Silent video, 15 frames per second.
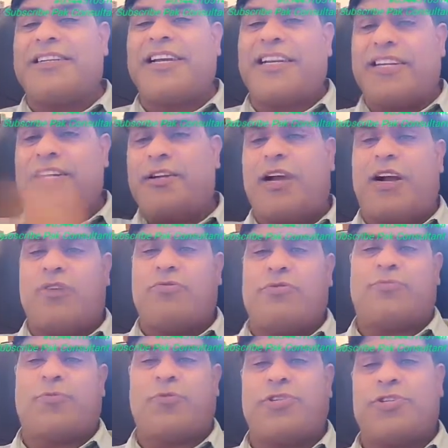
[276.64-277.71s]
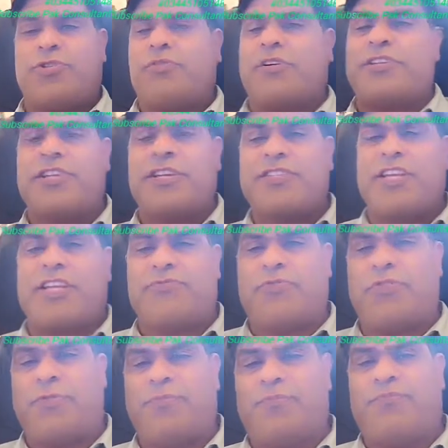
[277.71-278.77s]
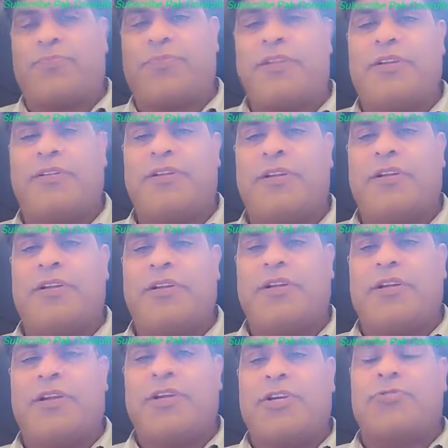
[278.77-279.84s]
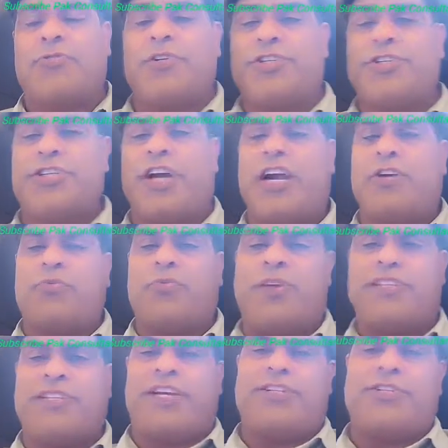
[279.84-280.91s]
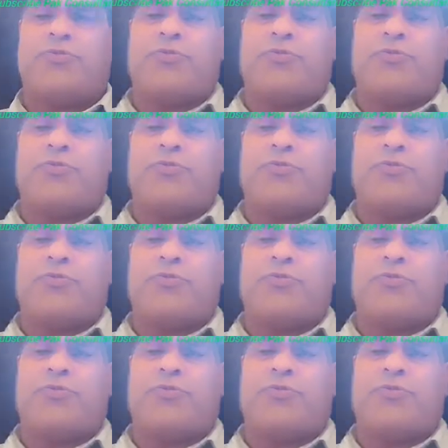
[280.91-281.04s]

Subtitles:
getting output, you are successful. So in short ways, I